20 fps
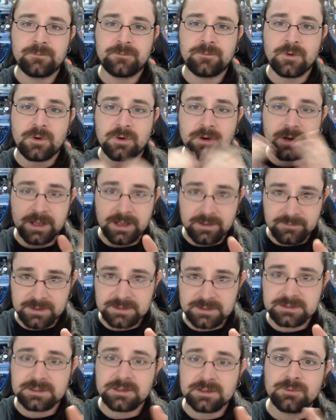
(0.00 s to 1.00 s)
for
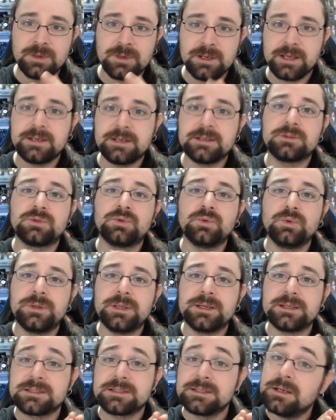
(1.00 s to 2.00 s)
events related to
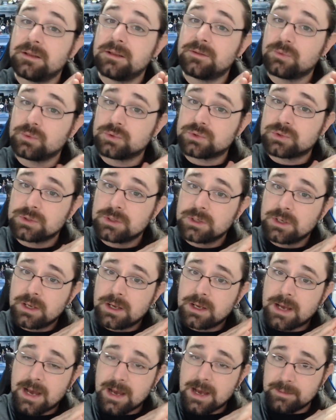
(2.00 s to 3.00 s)
the Silithus
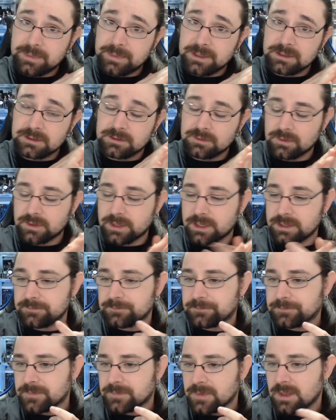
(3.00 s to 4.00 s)
happening, okay?
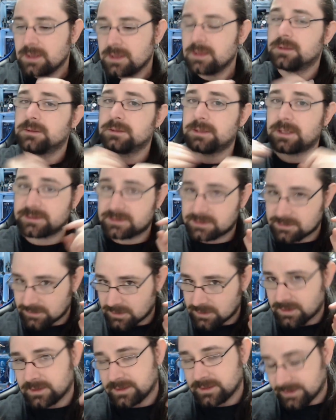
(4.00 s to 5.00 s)
That's,
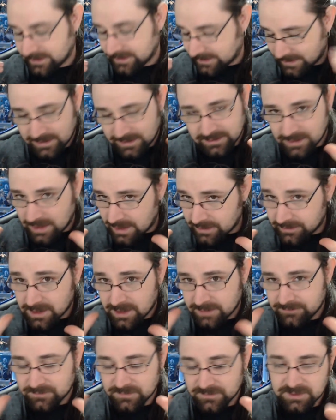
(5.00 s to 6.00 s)
again,
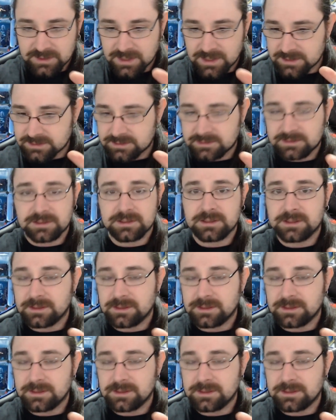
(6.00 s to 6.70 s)
I'm just